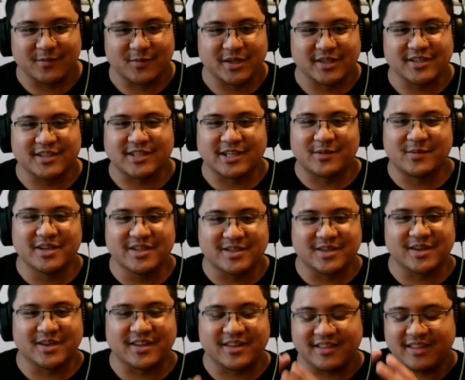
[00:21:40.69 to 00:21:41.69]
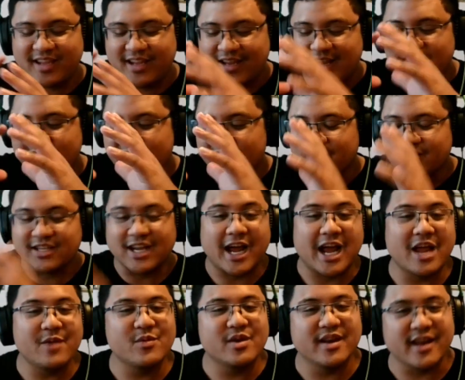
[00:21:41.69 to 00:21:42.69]
but someone took the
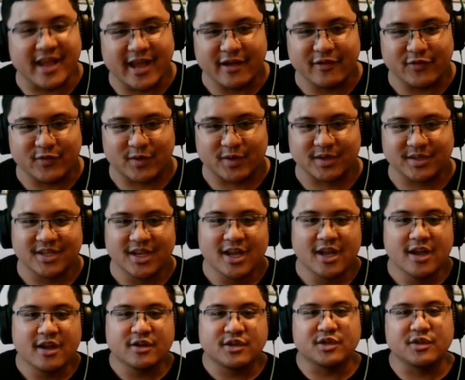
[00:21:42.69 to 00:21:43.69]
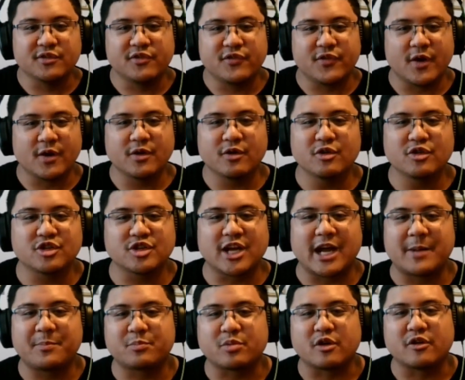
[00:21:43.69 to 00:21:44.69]
time and effort to
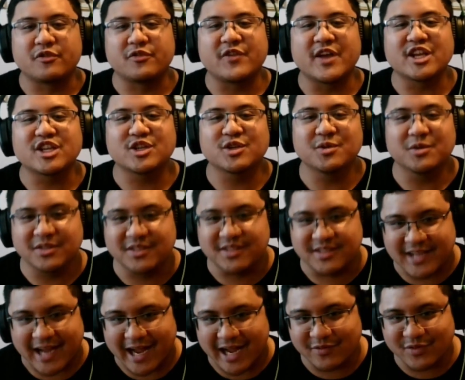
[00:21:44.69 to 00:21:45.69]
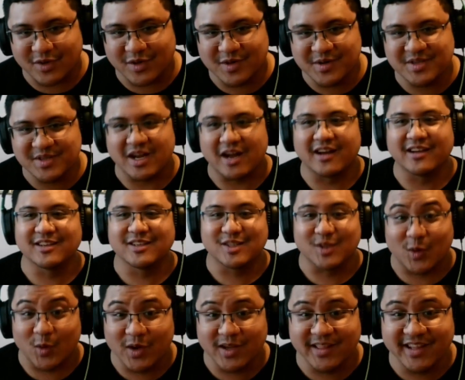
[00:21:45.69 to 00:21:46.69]
Photoshop professional divers on
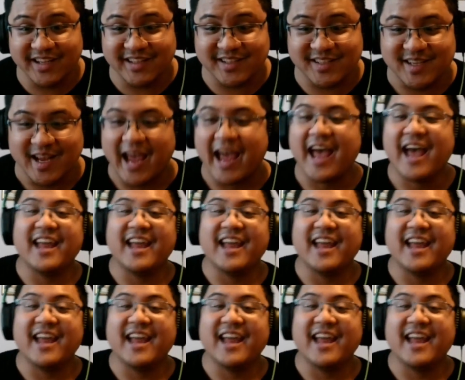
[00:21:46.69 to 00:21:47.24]
toilets.